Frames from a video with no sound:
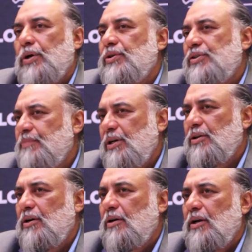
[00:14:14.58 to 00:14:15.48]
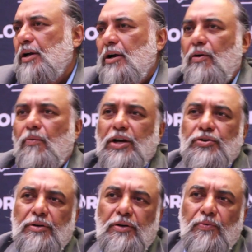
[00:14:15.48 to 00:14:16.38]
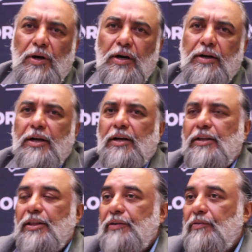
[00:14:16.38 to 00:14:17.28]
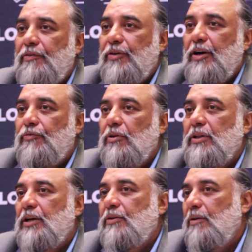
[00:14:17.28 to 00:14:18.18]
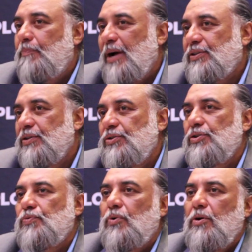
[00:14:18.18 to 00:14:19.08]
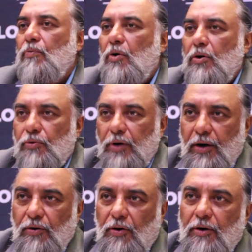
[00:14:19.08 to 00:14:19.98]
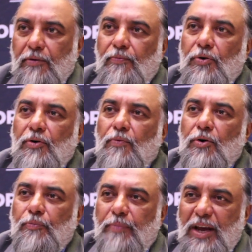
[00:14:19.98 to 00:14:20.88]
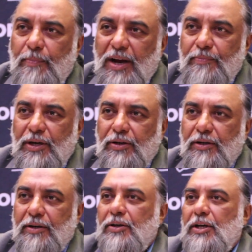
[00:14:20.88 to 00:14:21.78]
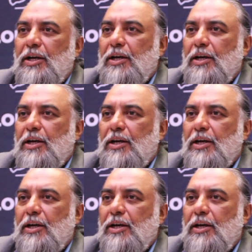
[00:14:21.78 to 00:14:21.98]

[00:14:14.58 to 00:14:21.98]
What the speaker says: is a meter, why should it work. Then they were fearful that the passengers wouldn't want to get on, wouldn't want to pay by meter.